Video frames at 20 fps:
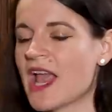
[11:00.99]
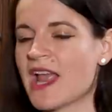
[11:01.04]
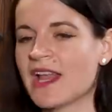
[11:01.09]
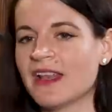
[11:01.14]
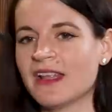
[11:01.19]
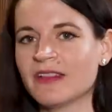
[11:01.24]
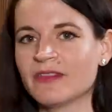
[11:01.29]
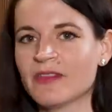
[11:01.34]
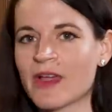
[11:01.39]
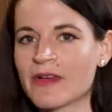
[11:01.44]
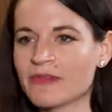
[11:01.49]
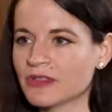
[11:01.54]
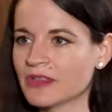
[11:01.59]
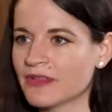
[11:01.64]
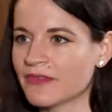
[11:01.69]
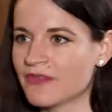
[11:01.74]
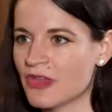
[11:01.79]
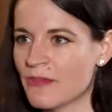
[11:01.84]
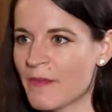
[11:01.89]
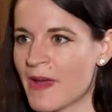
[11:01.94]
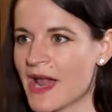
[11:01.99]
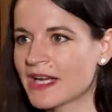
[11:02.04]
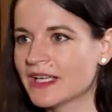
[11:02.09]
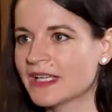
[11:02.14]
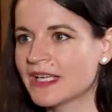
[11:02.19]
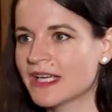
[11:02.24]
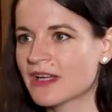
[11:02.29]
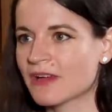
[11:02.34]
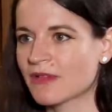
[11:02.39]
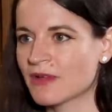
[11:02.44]
any level of
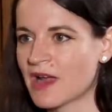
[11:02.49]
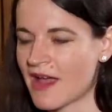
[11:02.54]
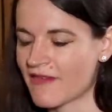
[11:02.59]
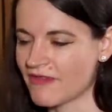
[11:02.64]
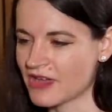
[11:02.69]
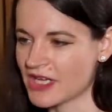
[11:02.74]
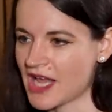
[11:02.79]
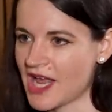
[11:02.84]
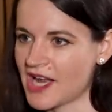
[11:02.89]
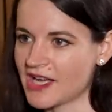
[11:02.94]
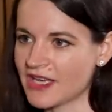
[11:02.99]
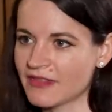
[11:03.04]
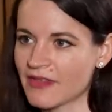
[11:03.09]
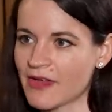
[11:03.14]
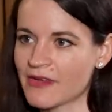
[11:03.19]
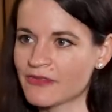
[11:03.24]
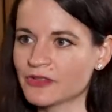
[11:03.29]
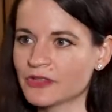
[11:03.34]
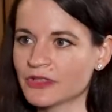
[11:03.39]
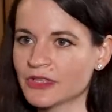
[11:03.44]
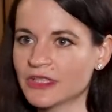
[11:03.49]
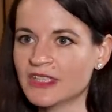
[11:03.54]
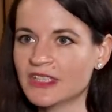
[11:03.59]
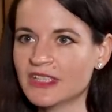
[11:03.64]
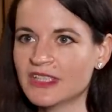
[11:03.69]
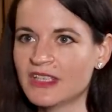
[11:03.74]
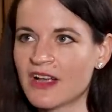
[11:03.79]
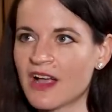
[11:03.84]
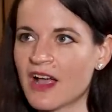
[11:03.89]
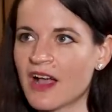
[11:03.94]
humanity or having any level
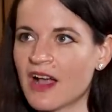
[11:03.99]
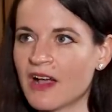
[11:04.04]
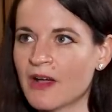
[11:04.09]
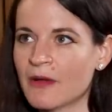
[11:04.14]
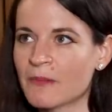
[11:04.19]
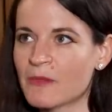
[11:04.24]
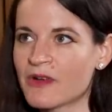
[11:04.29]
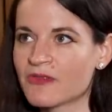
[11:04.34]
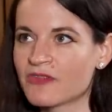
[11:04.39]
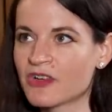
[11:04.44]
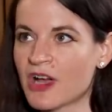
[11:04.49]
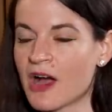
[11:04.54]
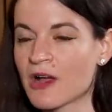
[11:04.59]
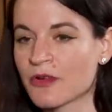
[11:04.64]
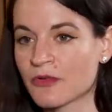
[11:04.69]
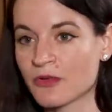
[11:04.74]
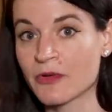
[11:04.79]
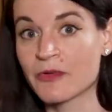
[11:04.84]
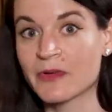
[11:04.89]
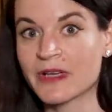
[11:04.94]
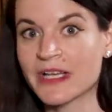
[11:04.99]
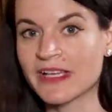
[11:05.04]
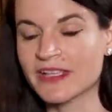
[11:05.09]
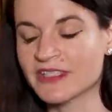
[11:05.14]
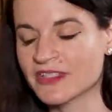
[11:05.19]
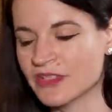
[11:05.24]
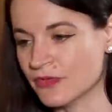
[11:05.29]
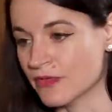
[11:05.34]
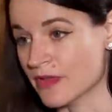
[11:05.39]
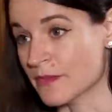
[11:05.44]
of congruity
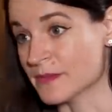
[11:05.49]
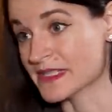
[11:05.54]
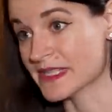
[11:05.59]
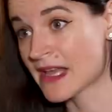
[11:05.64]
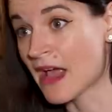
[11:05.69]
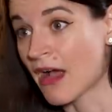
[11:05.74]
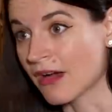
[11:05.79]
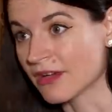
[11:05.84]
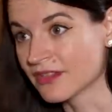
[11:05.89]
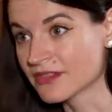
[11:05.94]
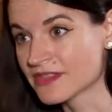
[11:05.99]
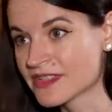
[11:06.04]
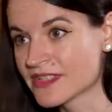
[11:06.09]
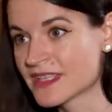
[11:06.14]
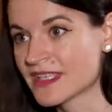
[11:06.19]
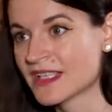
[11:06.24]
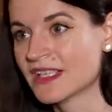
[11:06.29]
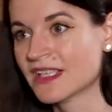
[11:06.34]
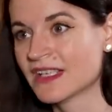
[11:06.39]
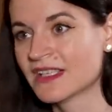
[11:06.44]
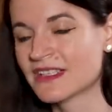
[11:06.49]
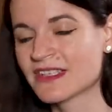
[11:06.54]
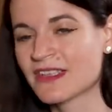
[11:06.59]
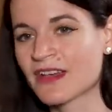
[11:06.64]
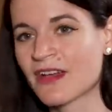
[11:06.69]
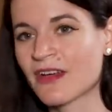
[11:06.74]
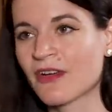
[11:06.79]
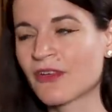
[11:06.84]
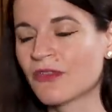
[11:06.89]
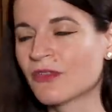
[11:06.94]
to themselves.
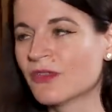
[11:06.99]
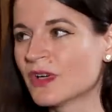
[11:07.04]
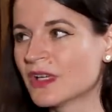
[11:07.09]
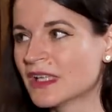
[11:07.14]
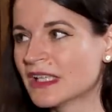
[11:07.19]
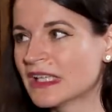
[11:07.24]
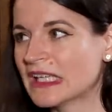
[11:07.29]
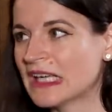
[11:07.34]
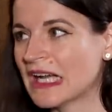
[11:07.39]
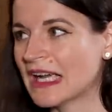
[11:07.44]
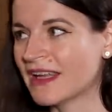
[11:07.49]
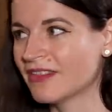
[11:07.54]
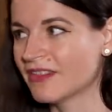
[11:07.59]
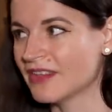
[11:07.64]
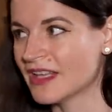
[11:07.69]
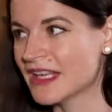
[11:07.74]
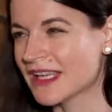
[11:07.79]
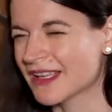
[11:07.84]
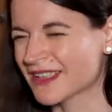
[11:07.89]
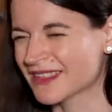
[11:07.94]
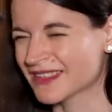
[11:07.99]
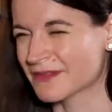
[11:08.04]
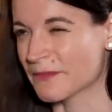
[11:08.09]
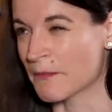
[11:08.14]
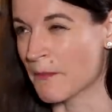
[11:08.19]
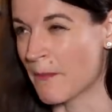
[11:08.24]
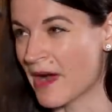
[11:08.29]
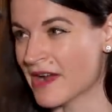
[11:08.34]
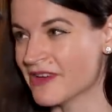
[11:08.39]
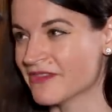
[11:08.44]
So I think
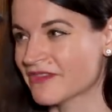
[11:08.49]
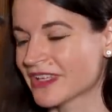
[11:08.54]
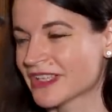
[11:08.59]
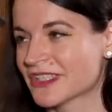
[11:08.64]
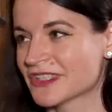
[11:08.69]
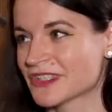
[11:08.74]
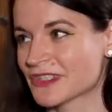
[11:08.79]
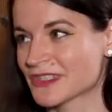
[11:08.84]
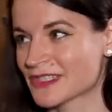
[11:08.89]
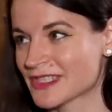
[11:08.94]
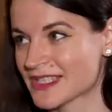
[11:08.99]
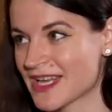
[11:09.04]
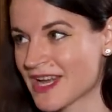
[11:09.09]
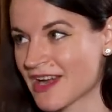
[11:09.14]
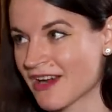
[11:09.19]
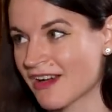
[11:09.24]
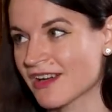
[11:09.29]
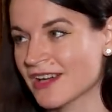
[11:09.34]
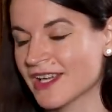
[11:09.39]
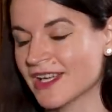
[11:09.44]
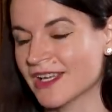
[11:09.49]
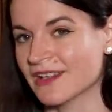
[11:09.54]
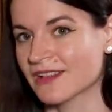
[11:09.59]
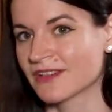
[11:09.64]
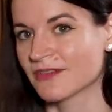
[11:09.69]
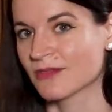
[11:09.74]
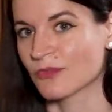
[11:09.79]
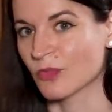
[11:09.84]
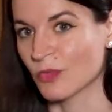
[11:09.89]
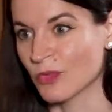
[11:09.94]
mind flayers are scary,
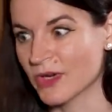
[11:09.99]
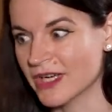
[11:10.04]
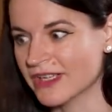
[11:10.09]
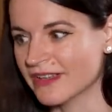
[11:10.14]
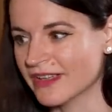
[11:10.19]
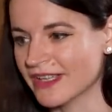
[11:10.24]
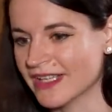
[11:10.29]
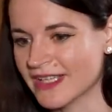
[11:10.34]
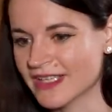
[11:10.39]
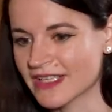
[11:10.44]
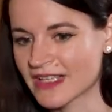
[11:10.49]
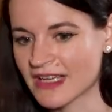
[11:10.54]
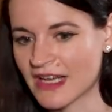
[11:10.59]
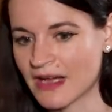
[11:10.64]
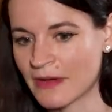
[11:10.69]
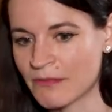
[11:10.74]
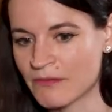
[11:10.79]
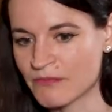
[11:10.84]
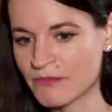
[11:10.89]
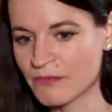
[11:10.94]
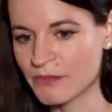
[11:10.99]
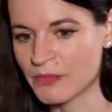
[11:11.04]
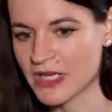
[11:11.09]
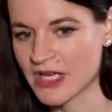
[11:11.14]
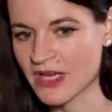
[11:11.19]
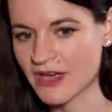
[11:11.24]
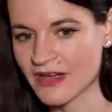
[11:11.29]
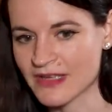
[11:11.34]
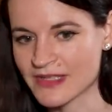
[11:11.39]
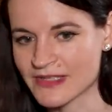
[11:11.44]
really,
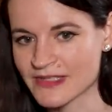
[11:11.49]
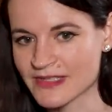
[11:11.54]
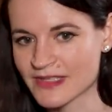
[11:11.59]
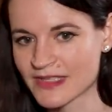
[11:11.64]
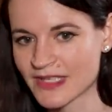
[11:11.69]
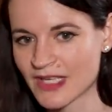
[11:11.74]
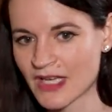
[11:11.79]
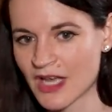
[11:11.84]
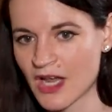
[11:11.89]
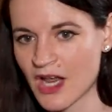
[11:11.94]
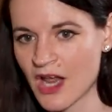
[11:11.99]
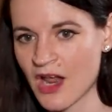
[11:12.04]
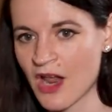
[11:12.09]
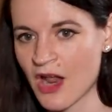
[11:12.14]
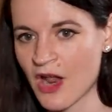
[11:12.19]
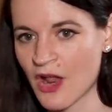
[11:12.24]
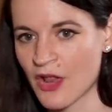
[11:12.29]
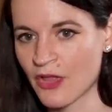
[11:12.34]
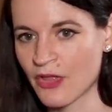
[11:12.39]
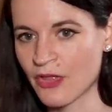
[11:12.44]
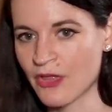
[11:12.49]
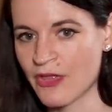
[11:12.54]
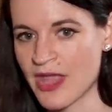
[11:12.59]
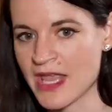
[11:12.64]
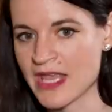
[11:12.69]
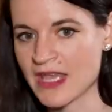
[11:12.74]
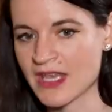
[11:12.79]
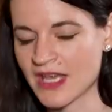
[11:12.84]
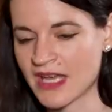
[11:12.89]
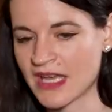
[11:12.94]
because
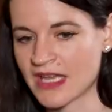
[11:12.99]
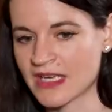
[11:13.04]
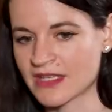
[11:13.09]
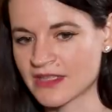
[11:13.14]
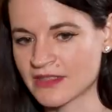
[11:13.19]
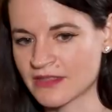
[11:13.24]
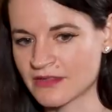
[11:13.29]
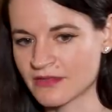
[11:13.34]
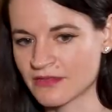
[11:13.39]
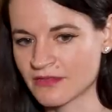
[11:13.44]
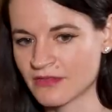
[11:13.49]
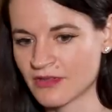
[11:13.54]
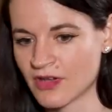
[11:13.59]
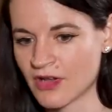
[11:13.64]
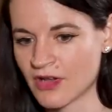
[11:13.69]
they can